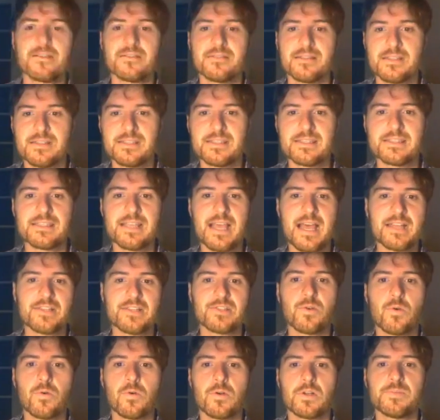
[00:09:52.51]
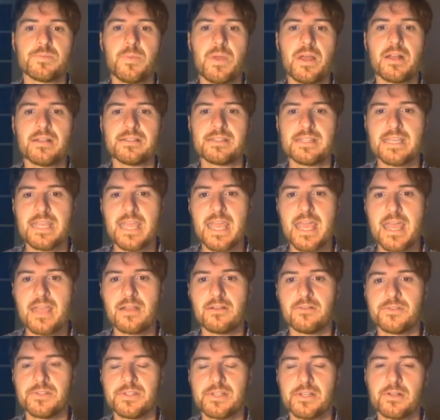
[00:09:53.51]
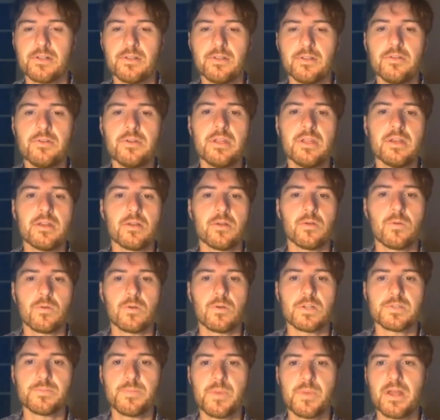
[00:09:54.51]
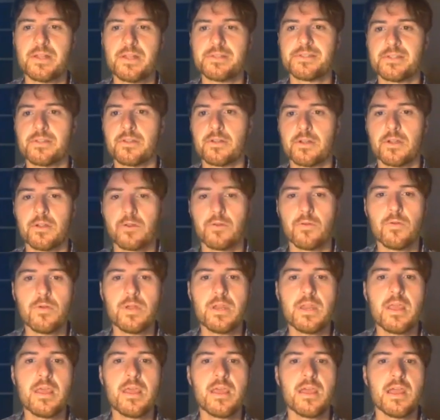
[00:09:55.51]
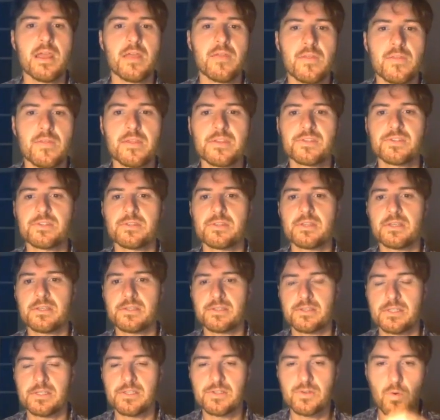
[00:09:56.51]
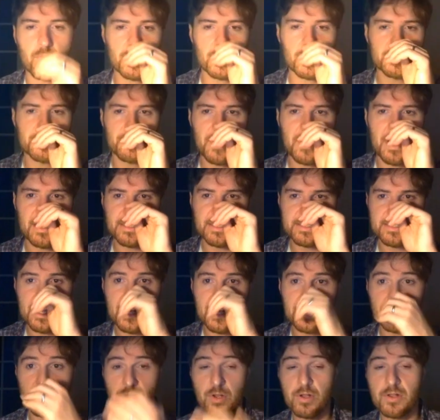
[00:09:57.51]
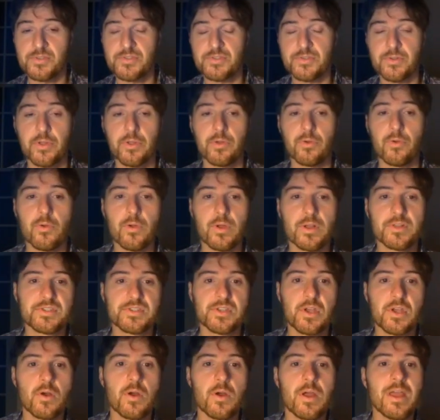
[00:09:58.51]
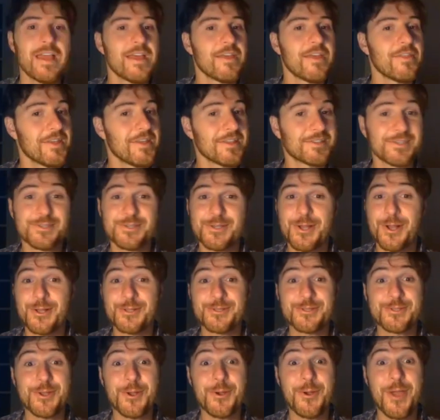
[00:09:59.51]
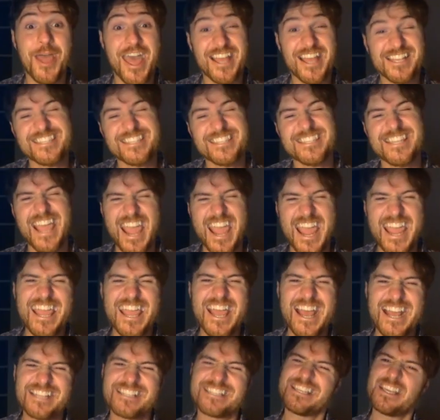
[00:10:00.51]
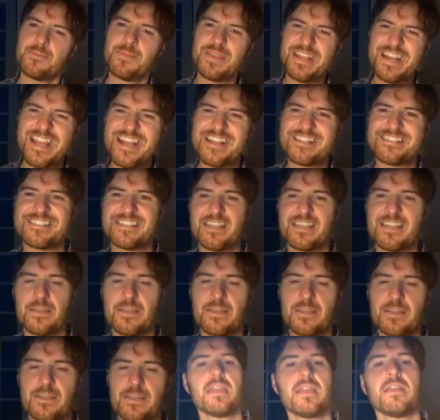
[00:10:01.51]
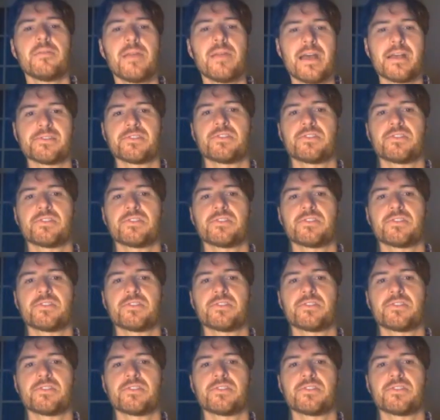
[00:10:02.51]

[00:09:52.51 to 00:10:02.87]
These sides corresponds, the angles included, it corresponds, and they're congruent. And then these corresponding sides are also congruent. So this is also SAS. Give me an S, give me an A, give me an S.